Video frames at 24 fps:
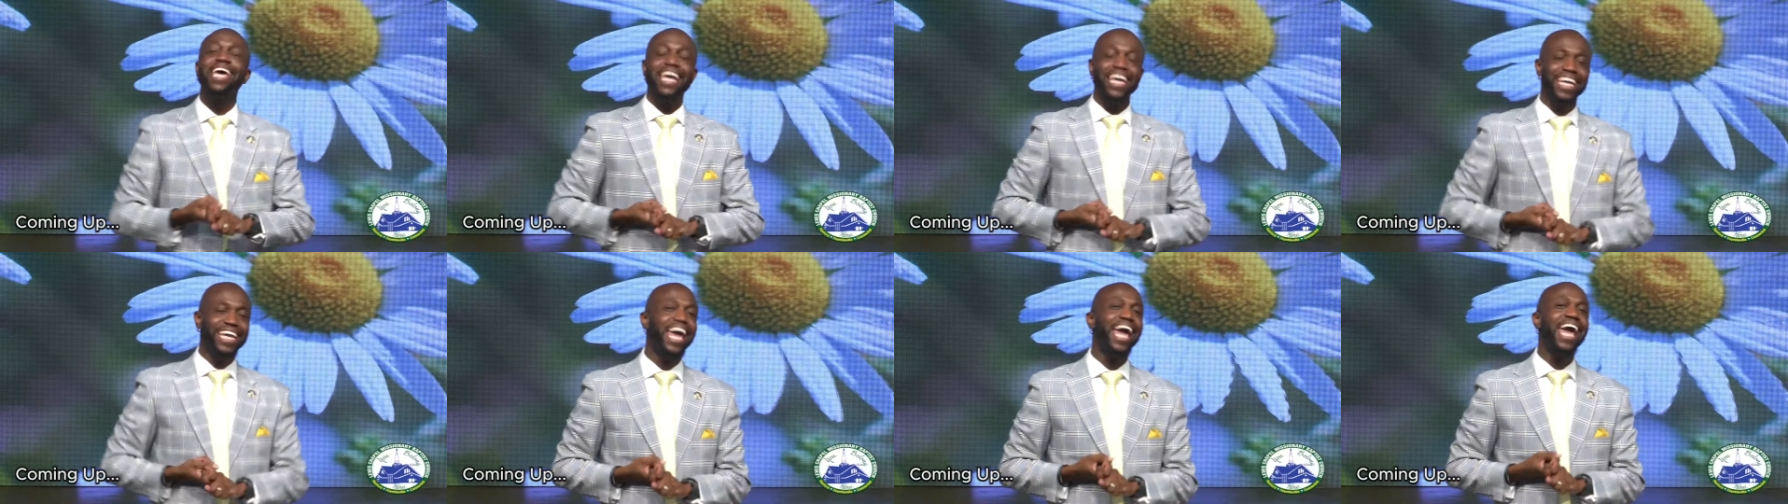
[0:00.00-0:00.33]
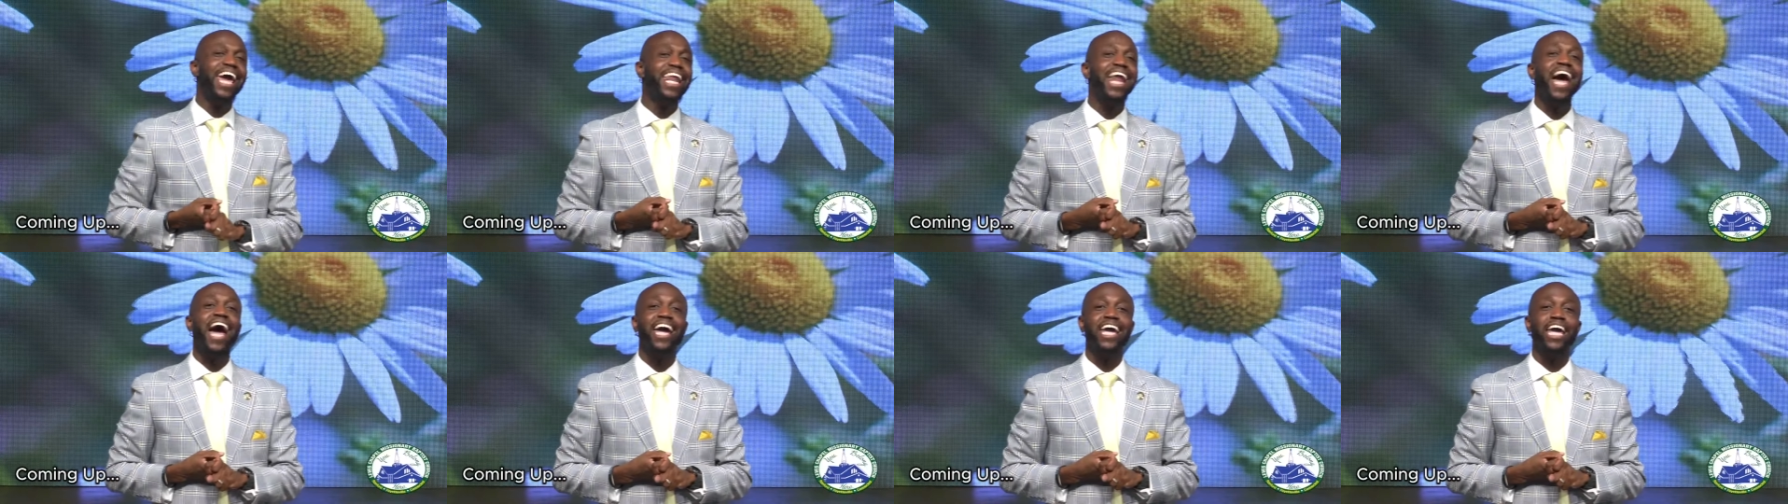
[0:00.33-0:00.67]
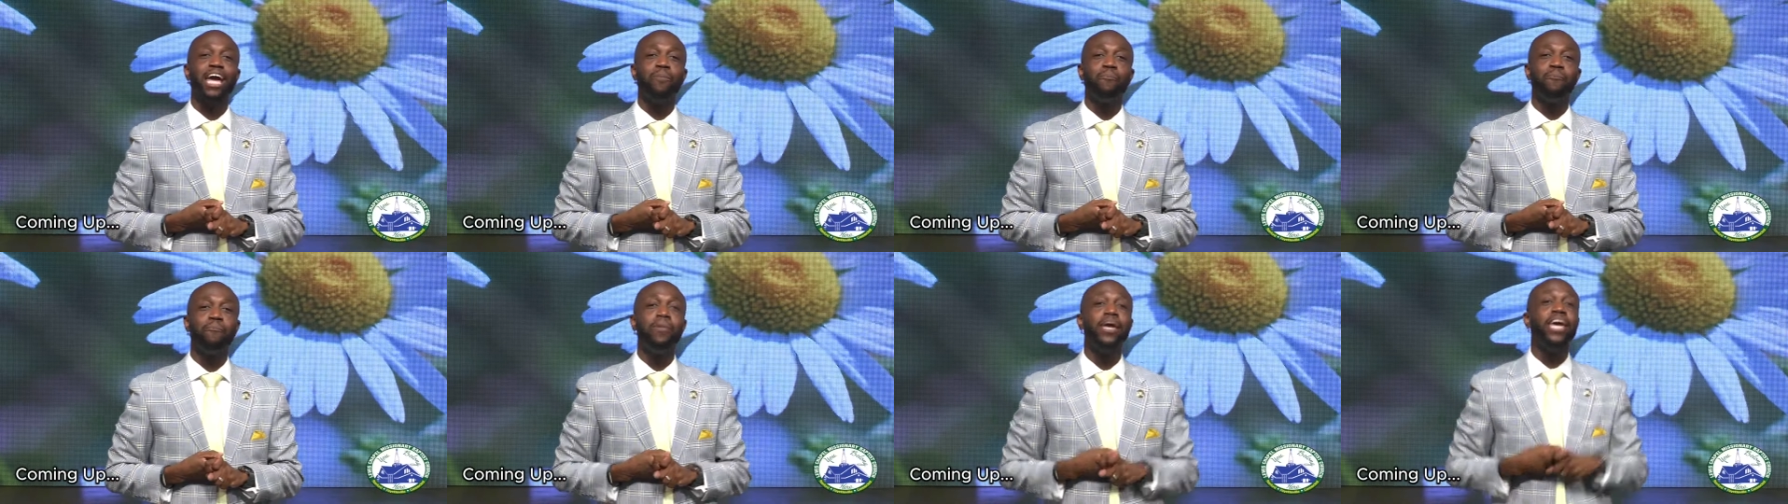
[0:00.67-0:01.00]
can I
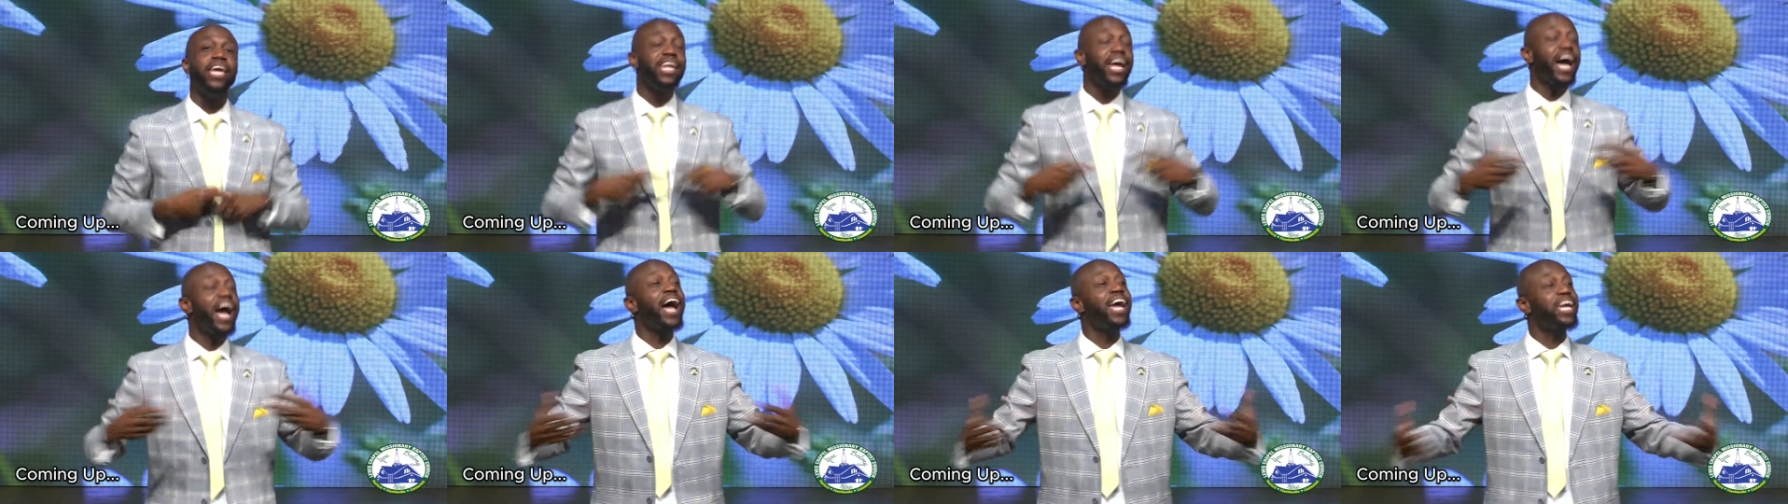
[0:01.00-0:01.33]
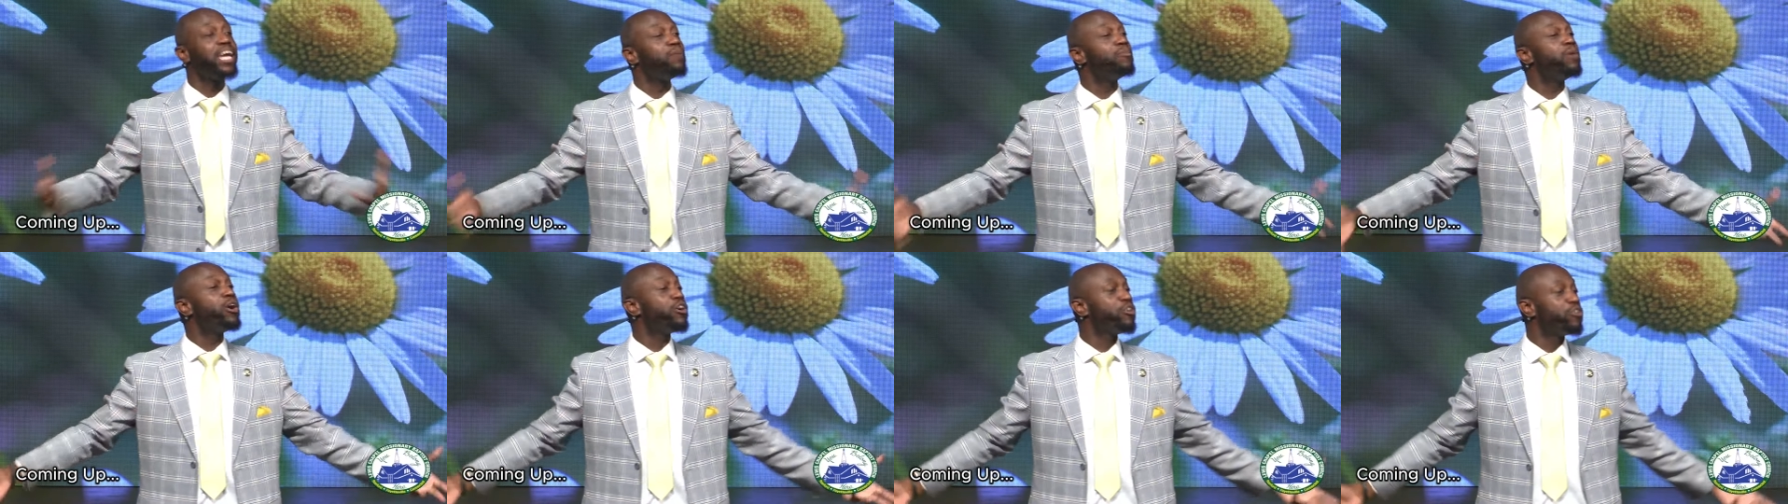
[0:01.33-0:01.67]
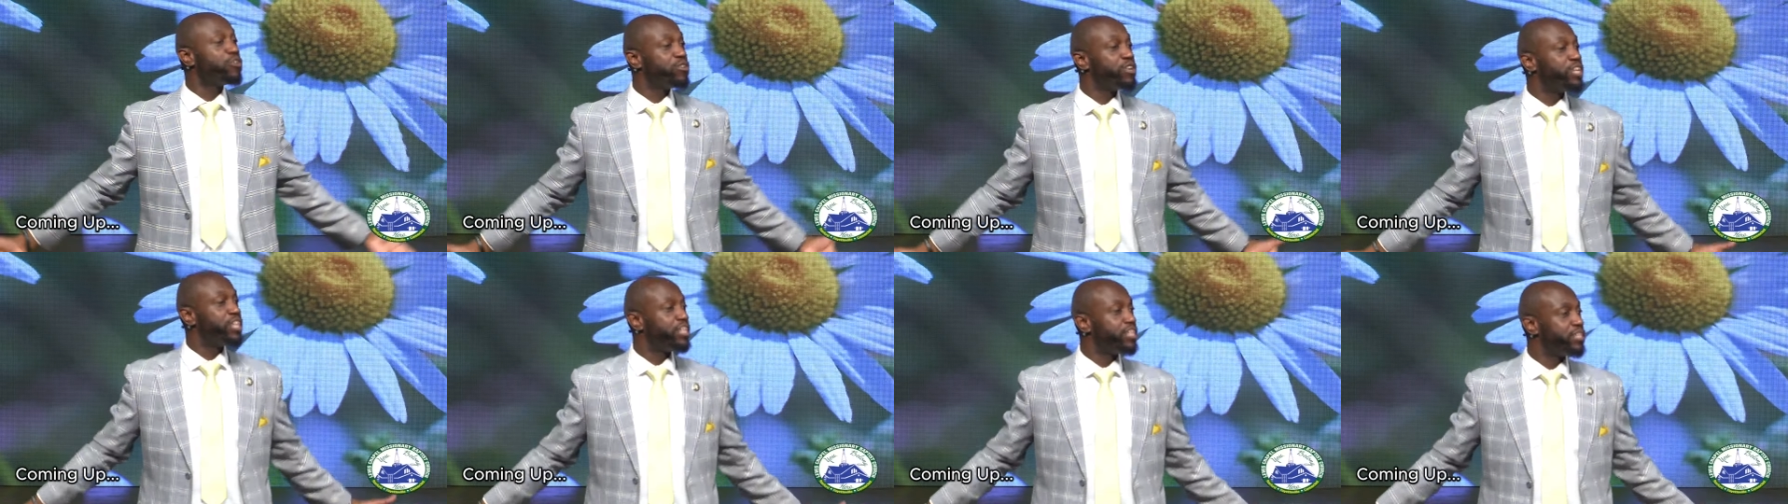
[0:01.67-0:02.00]
admit I am
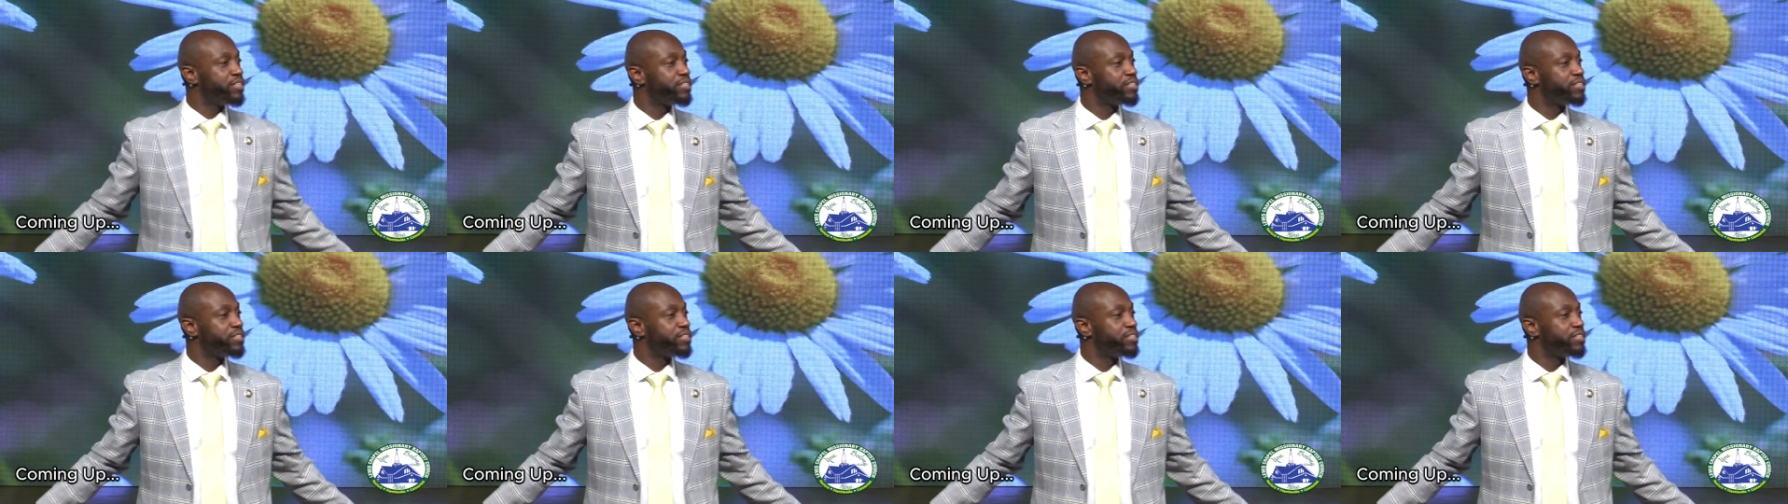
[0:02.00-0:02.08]
hurting?